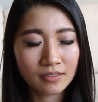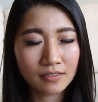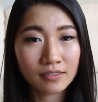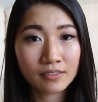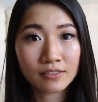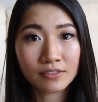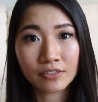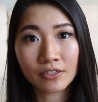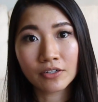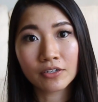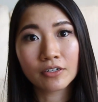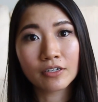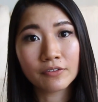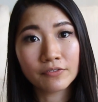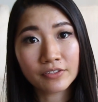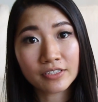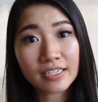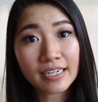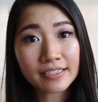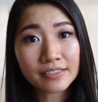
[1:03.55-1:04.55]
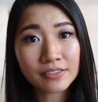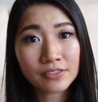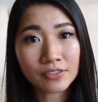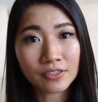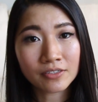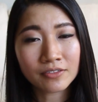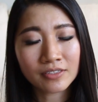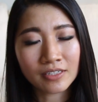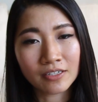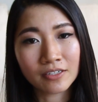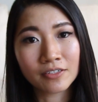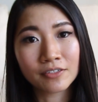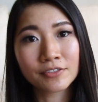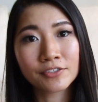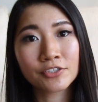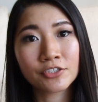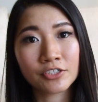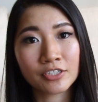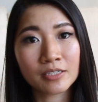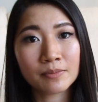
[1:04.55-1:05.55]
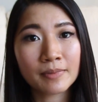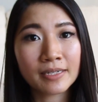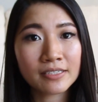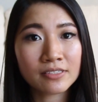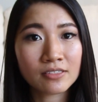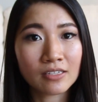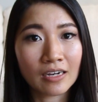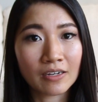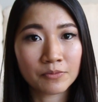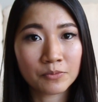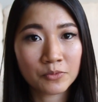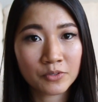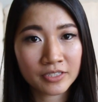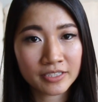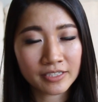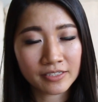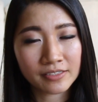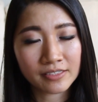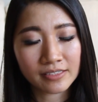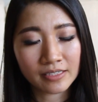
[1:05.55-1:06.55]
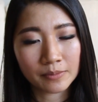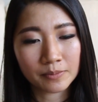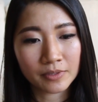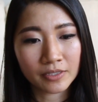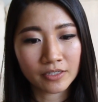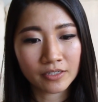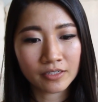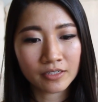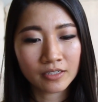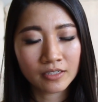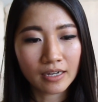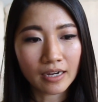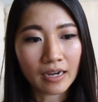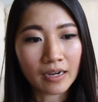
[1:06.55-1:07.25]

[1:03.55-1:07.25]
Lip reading: So if you guys don't know, during my sophomore year summer